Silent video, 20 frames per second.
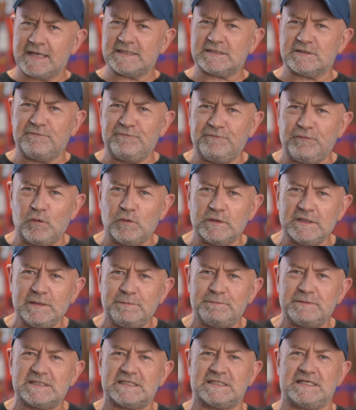has a
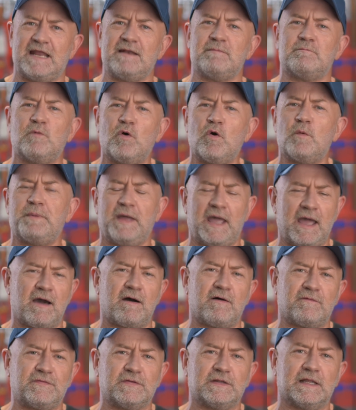40% more
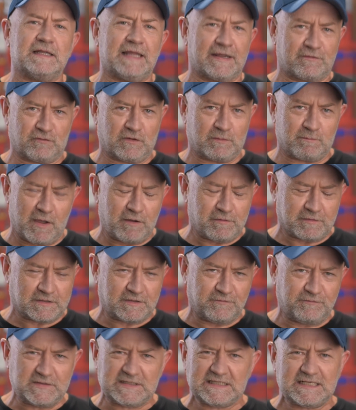powerful electric motor
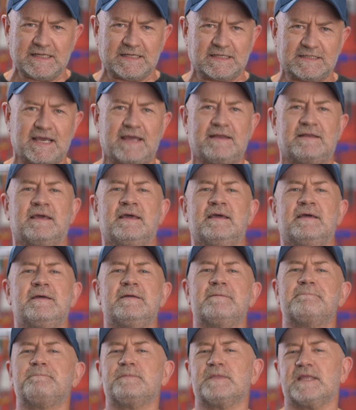to facilitate
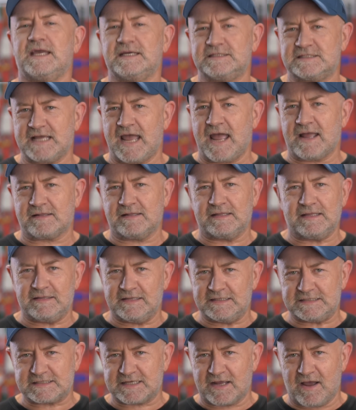exactly
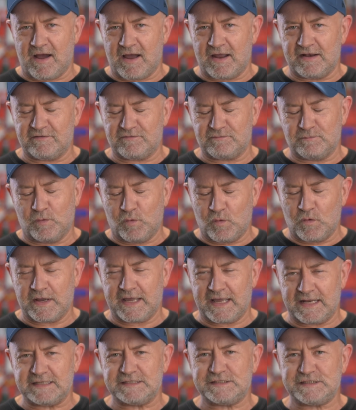this kind of more
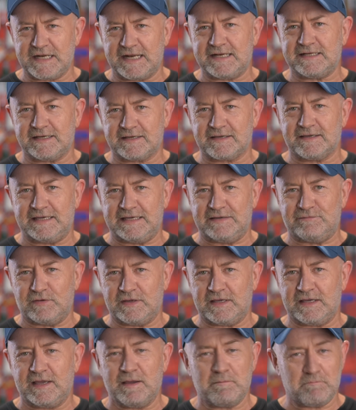energetic
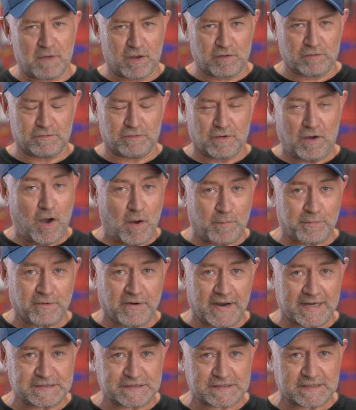EV mode
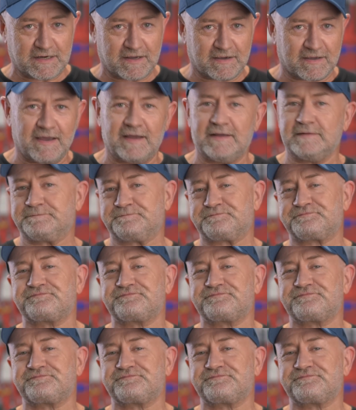operation, okay?